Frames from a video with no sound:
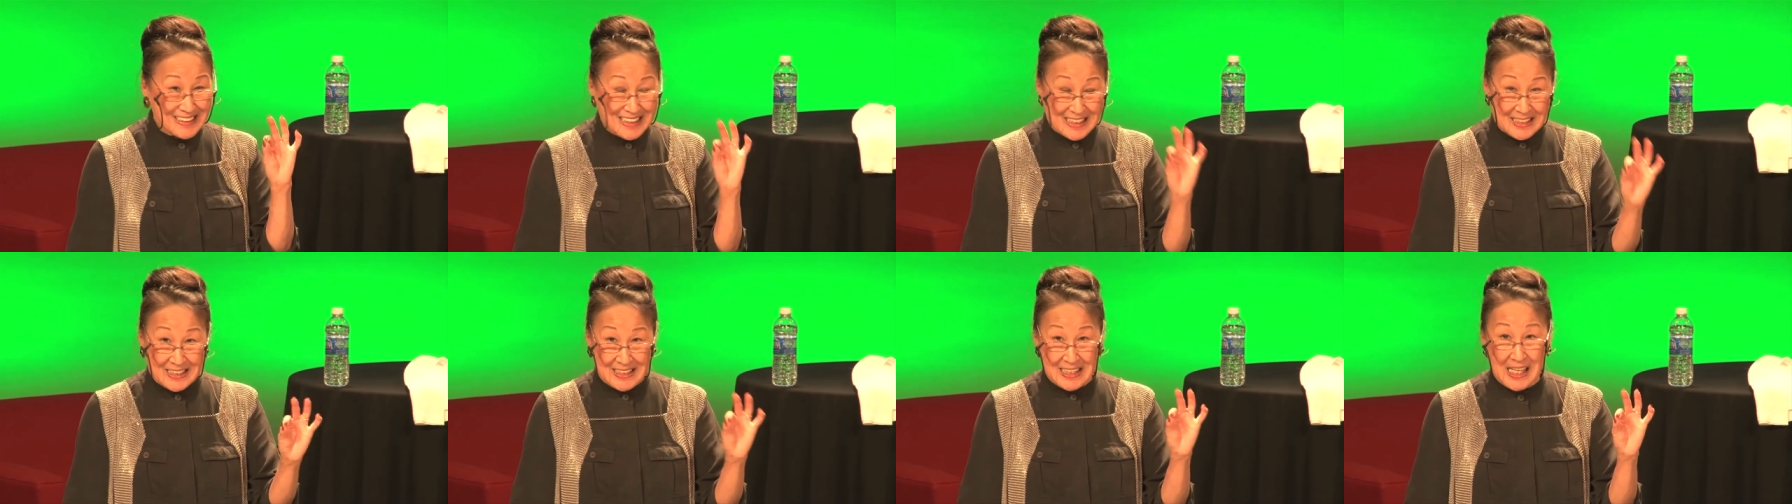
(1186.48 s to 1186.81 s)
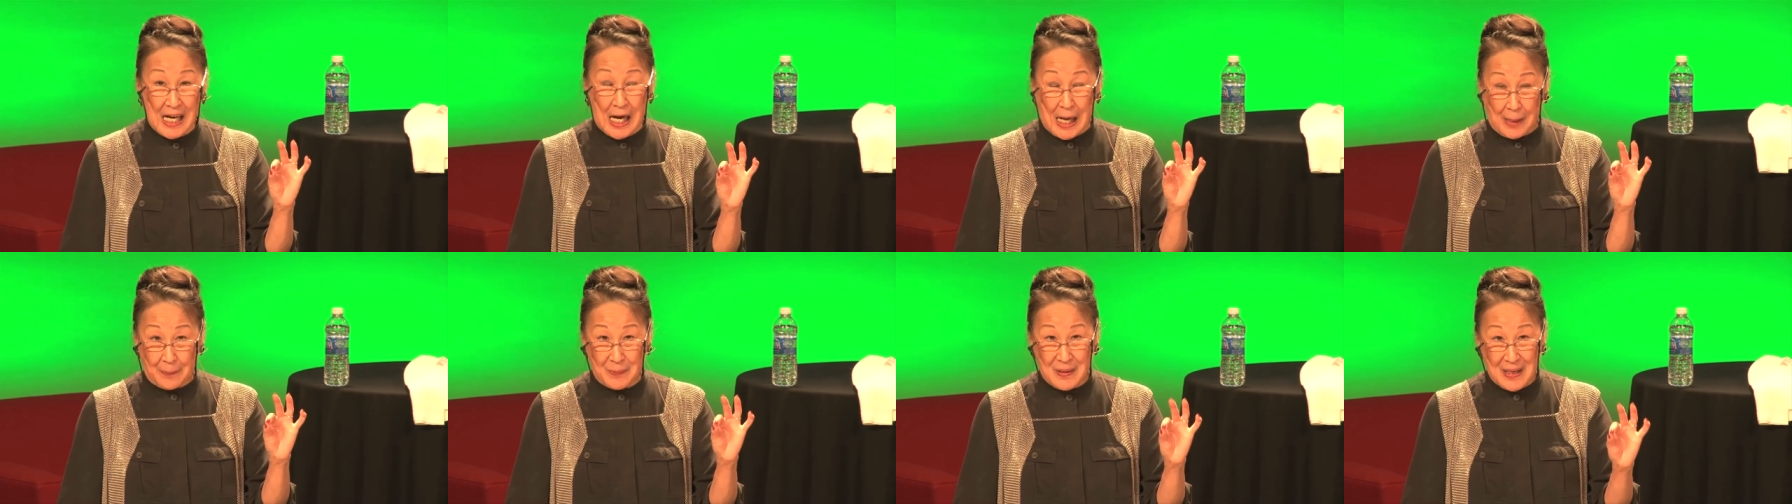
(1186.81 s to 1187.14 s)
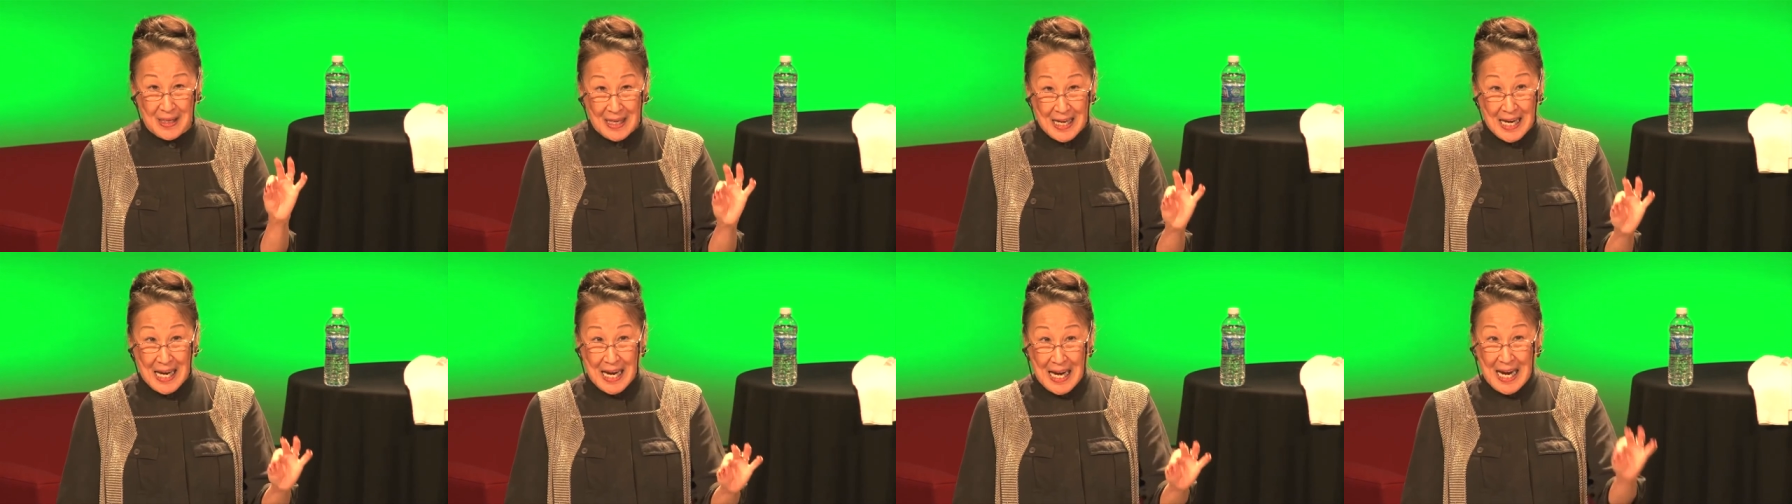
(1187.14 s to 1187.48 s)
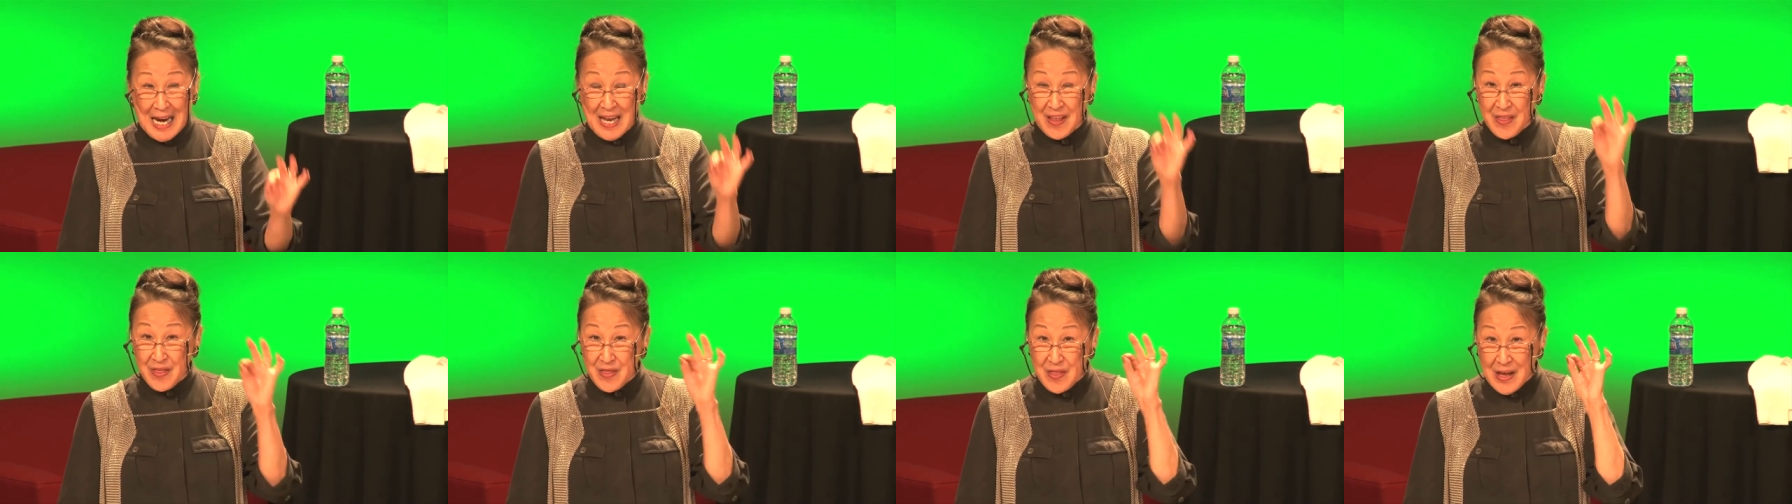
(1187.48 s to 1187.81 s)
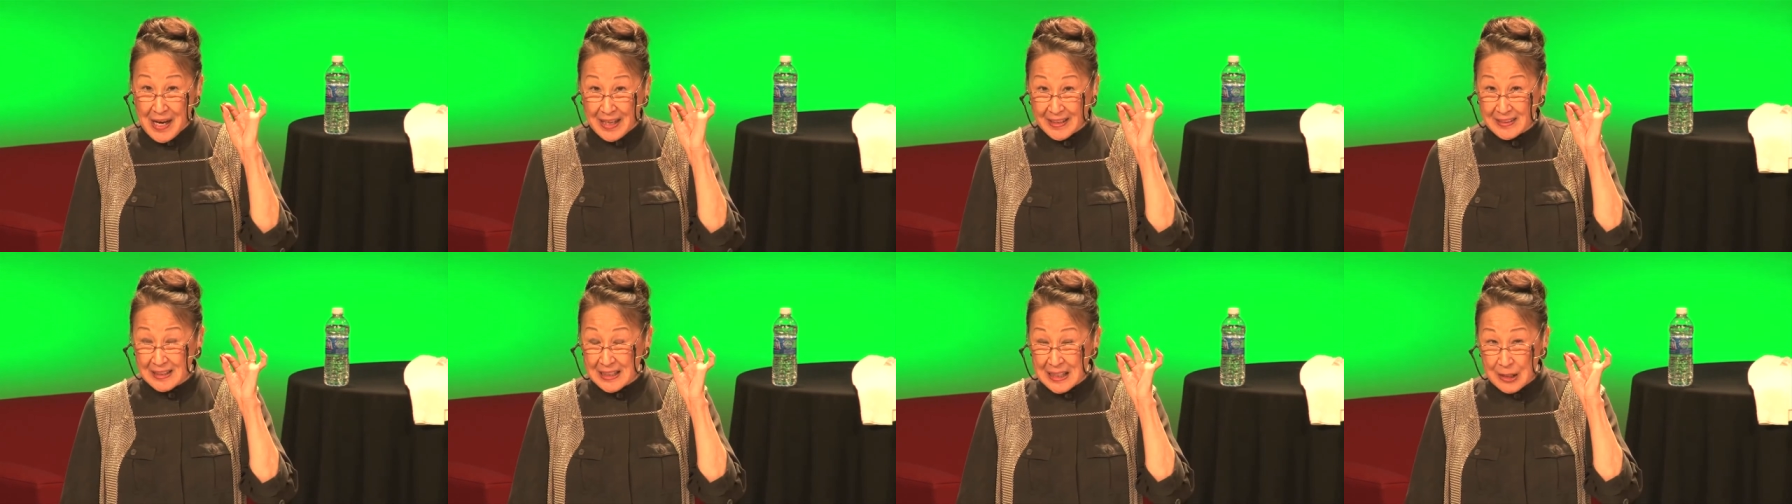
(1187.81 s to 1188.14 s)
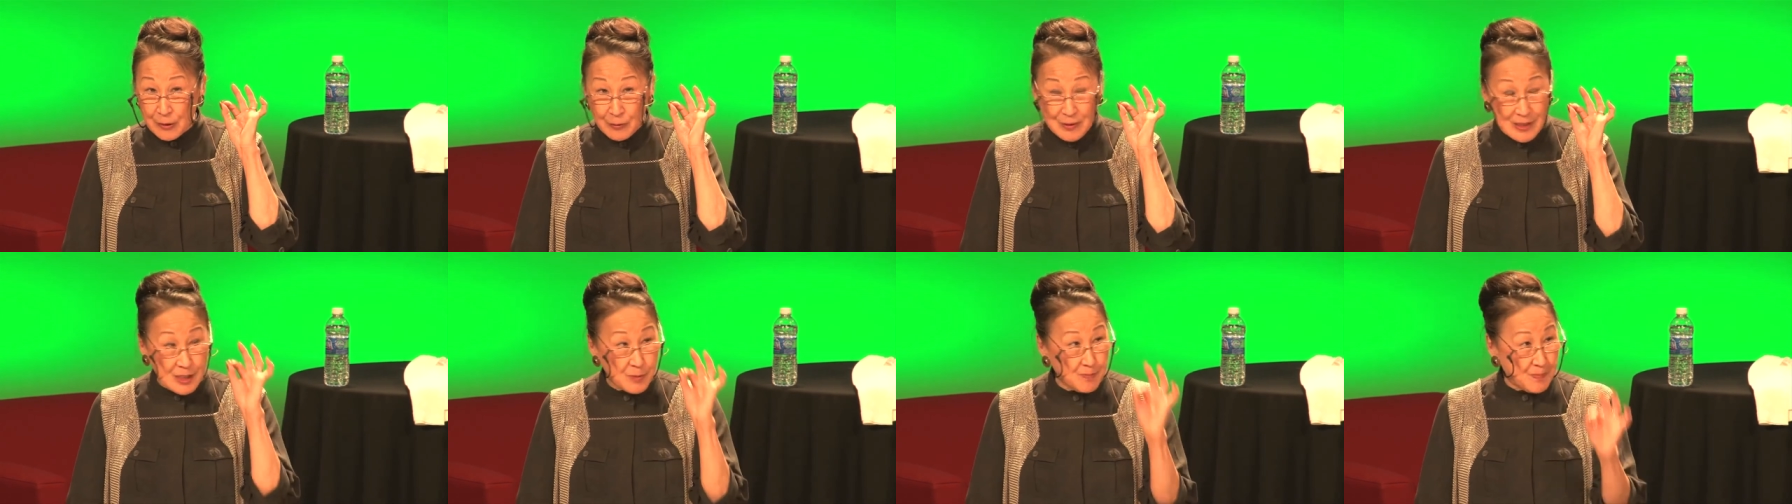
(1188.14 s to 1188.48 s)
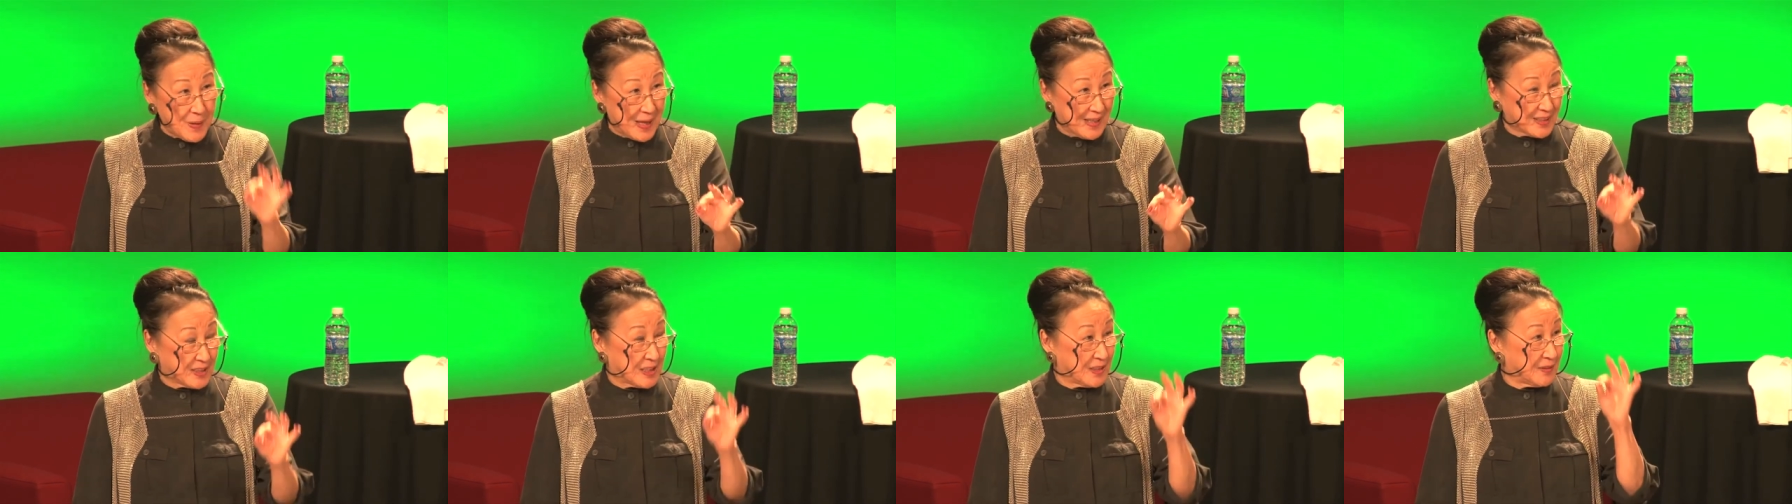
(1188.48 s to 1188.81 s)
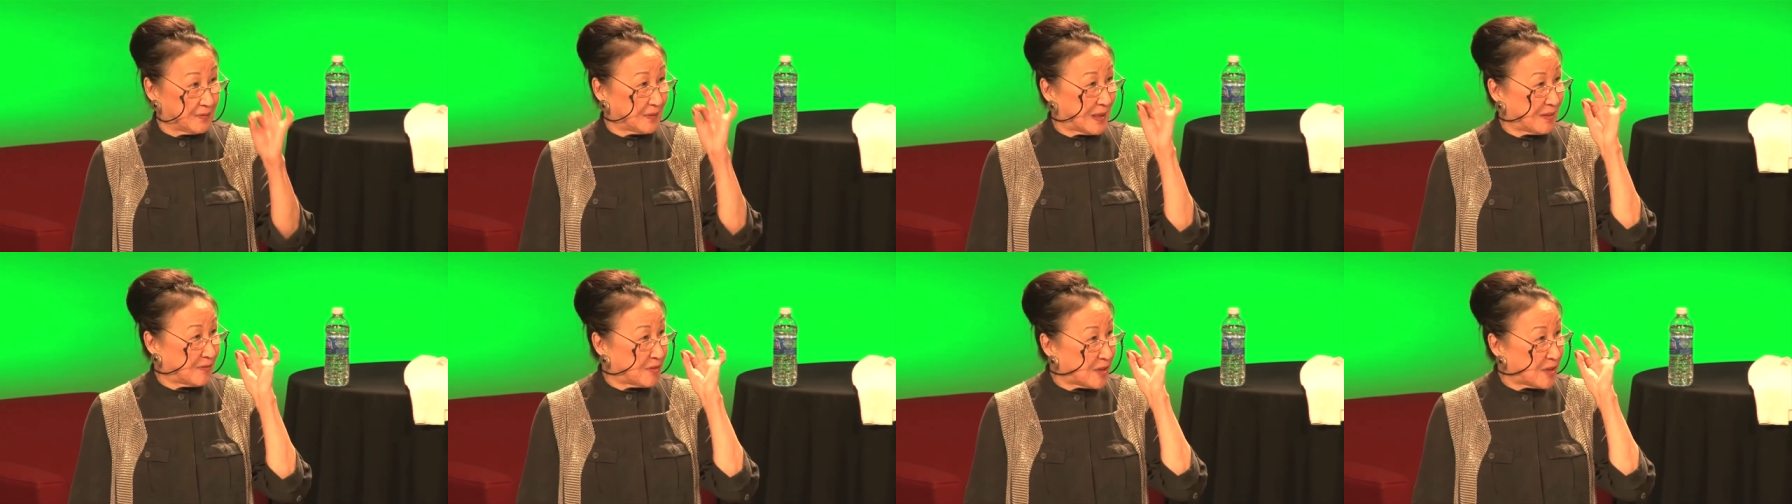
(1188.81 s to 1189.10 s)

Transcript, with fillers: the top. And that irrespective of